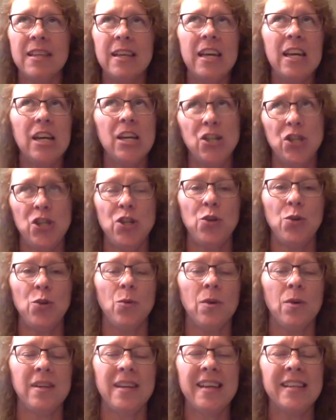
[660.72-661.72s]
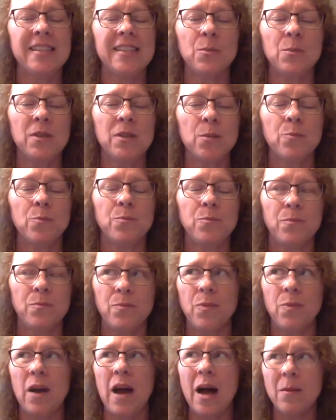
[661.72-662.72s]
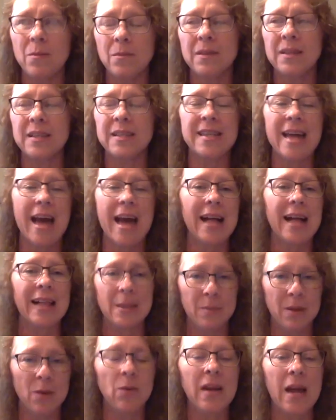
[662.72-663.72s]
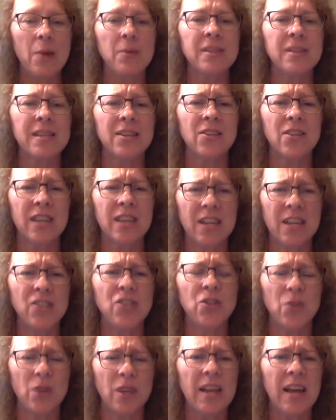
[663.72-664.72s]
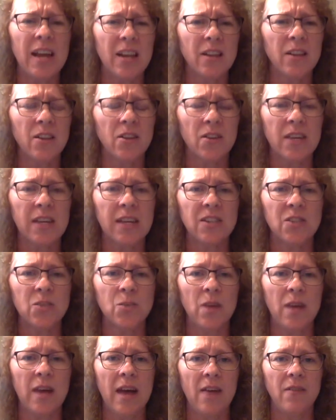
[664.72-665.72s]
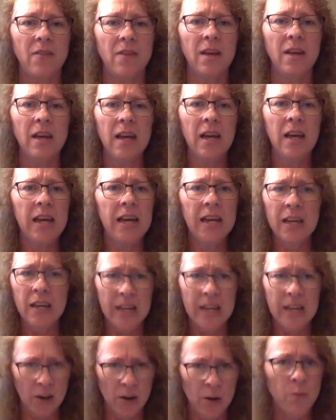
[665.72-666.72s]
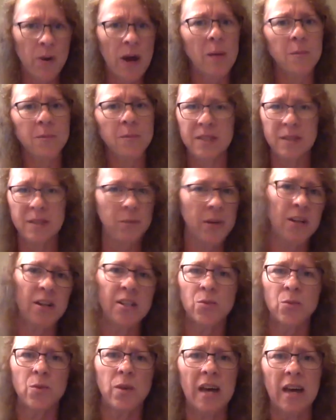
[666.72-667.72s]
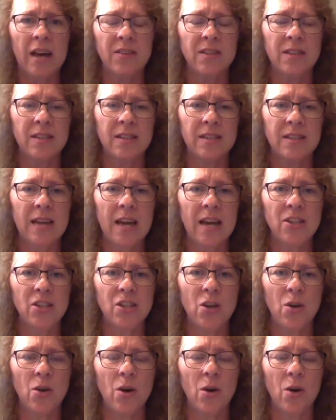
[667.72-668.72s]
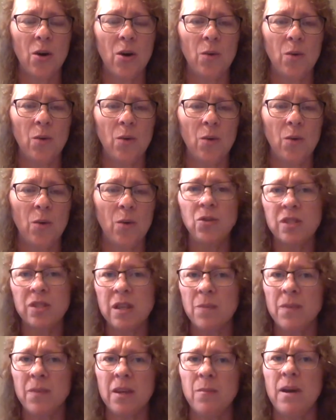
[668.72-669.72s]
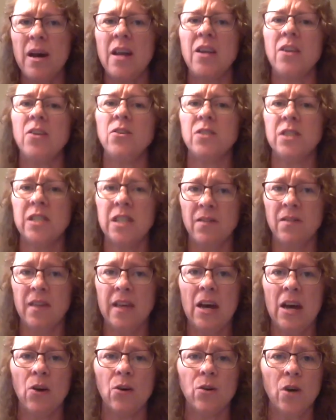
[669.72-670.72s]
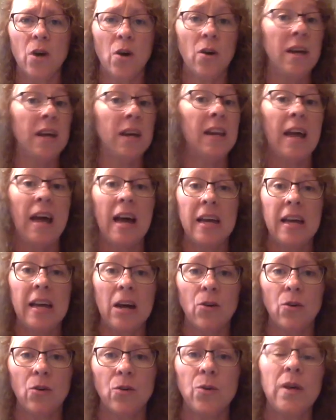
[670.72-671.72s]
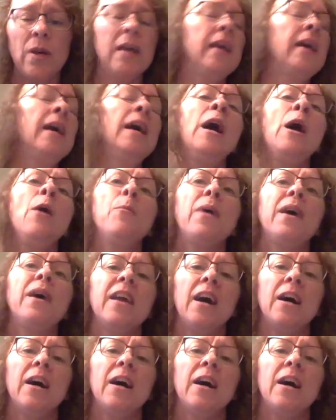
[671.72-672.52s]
issue, and not so much a problem exactly, but when I was a little kid, a lot of little kids will have hearing problems, and parents will have to decide, are we going to do something about it or see if they outgrow it? And I outgrew it. But